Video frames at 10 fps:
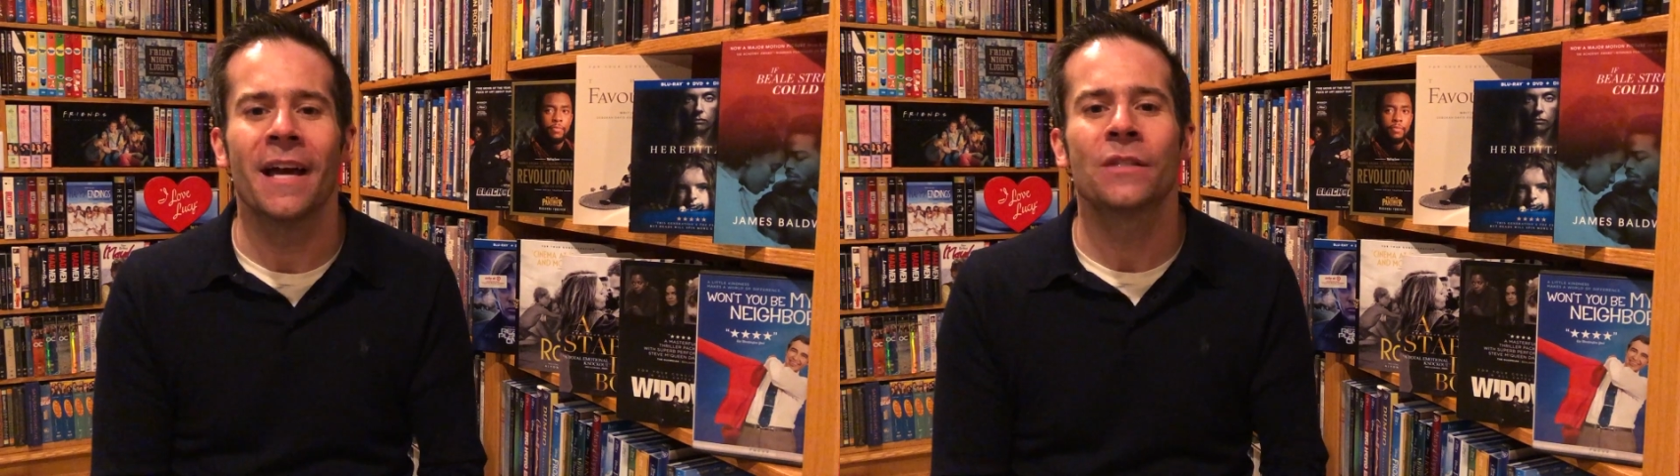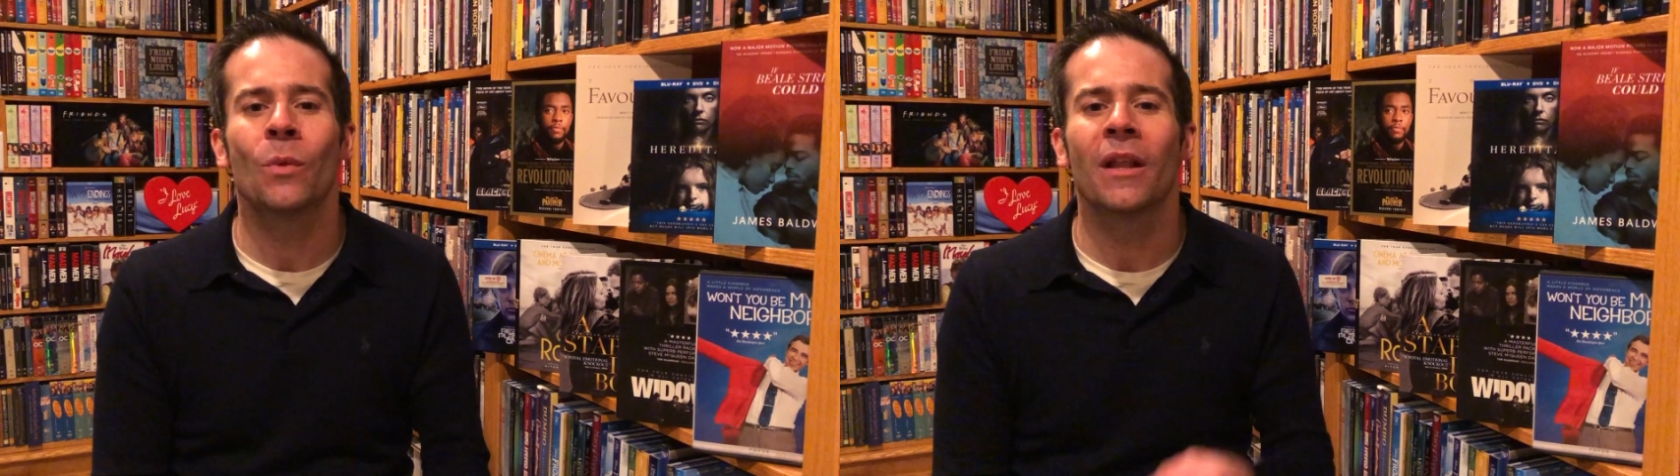
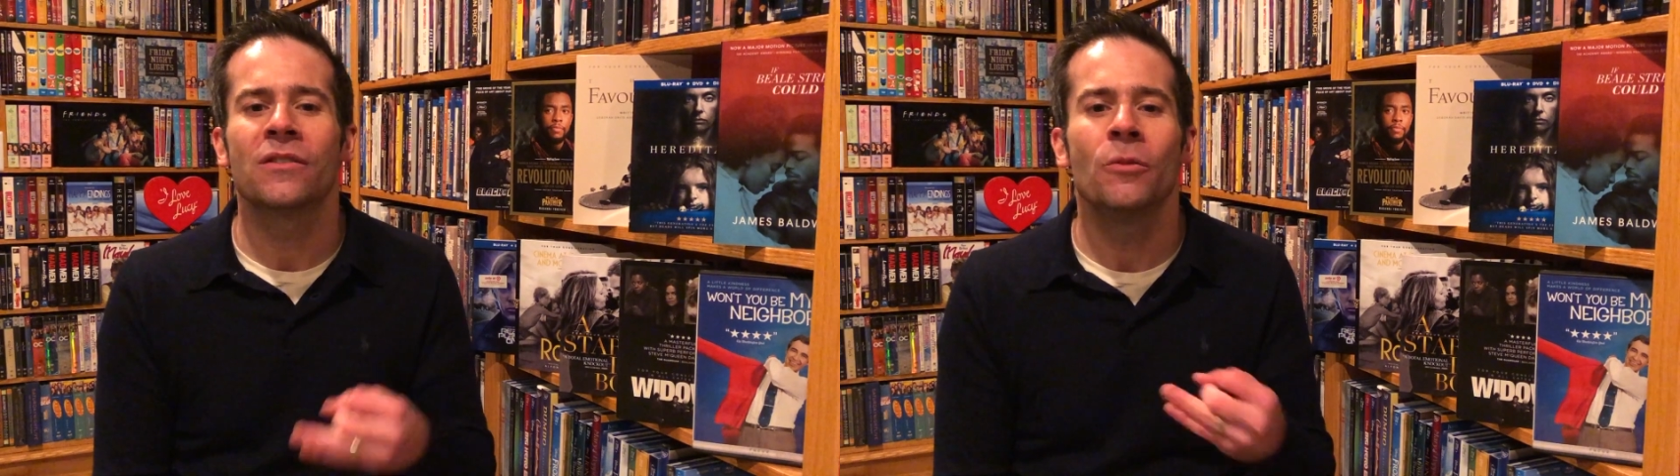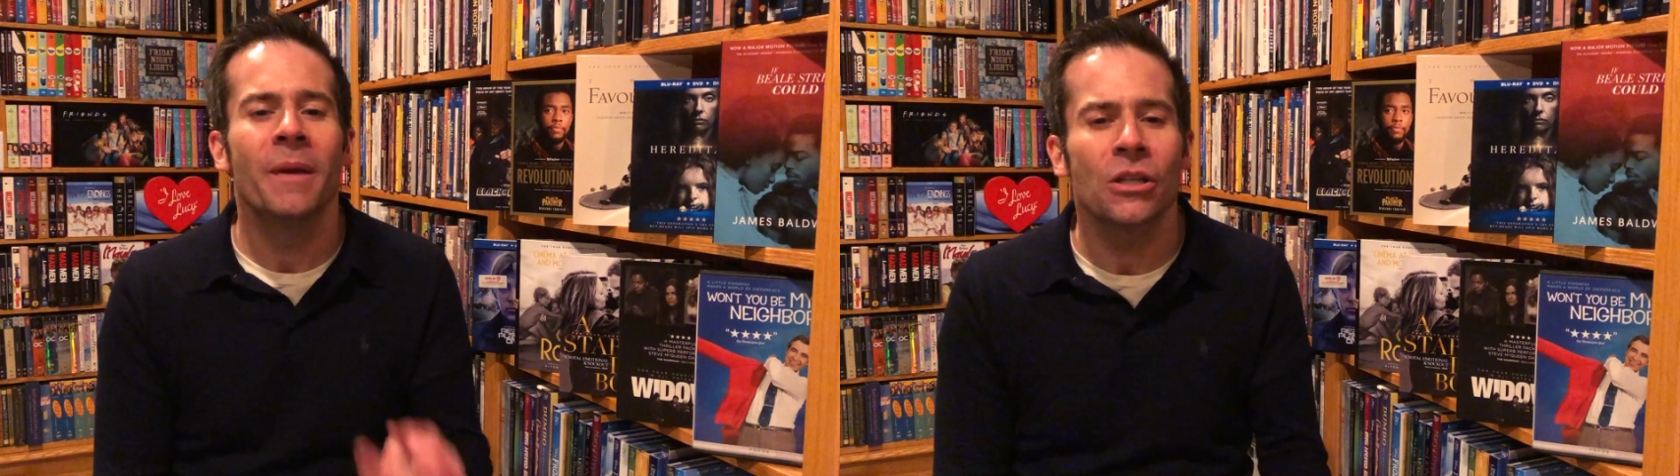as well as
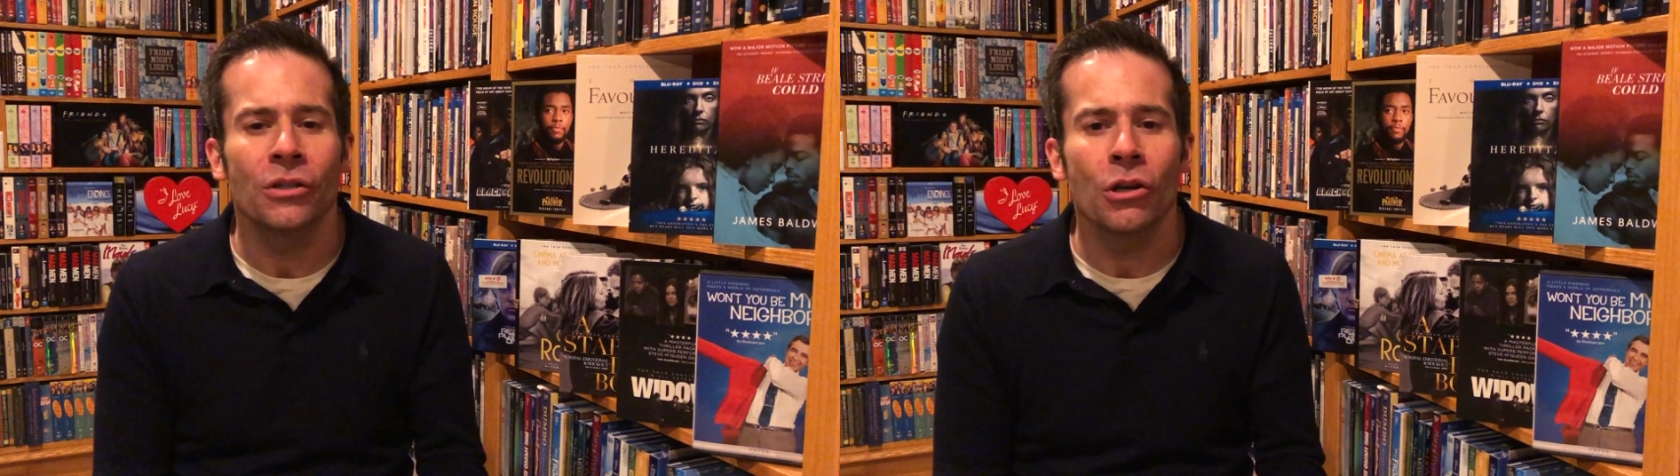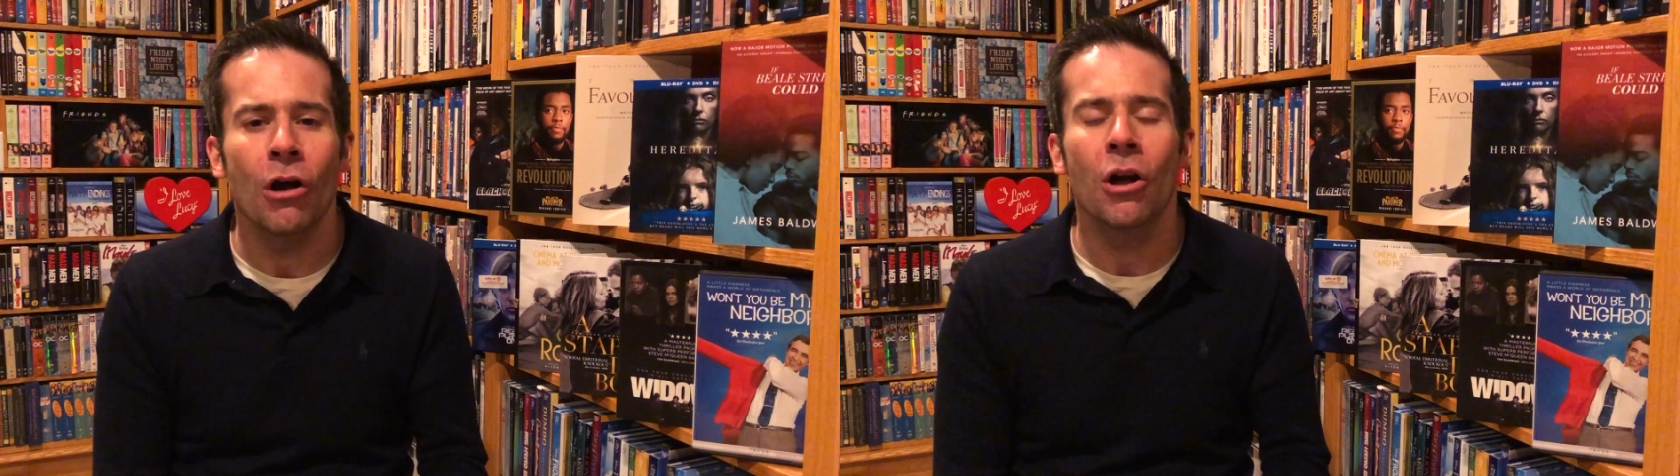Lupita
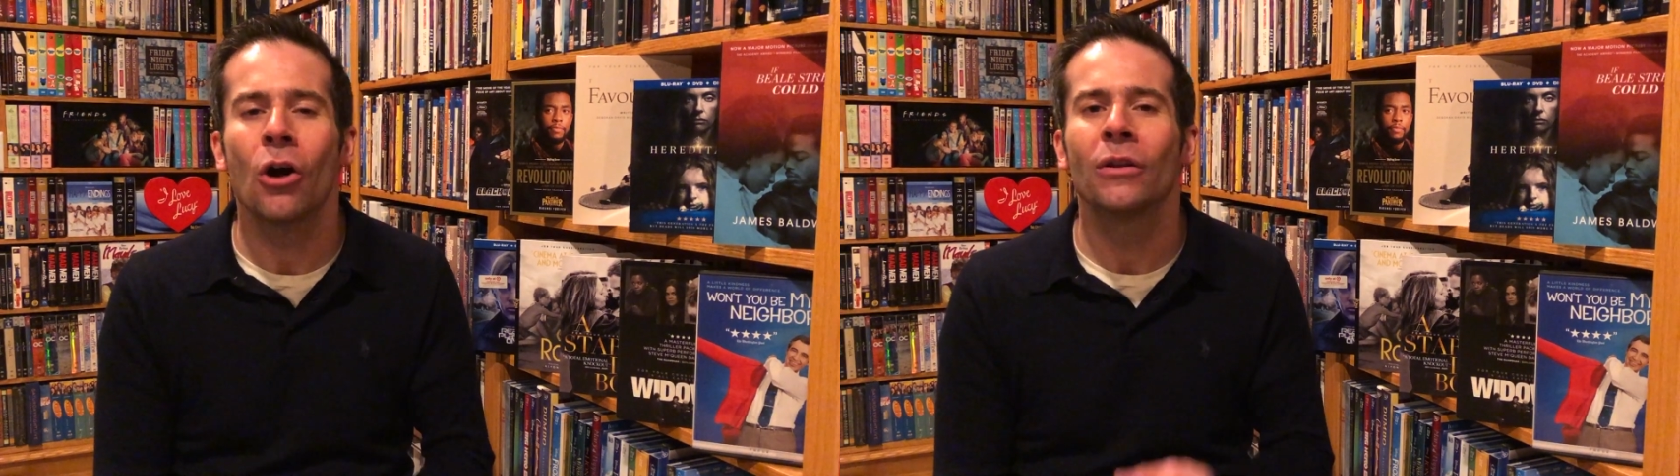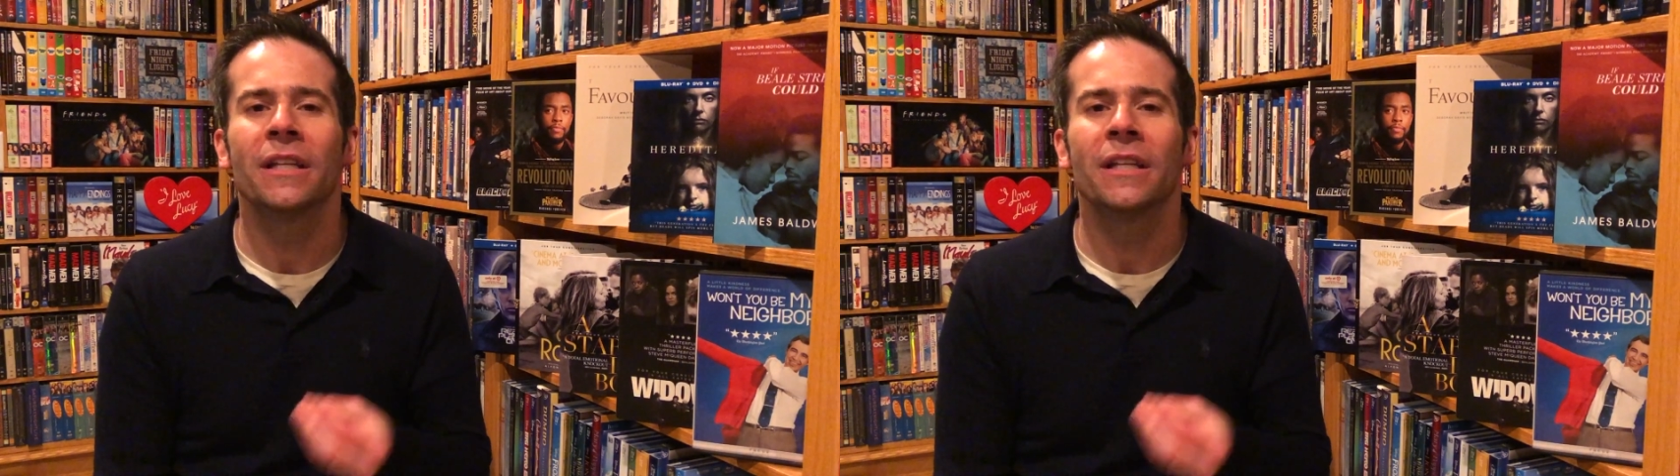Nyong'o,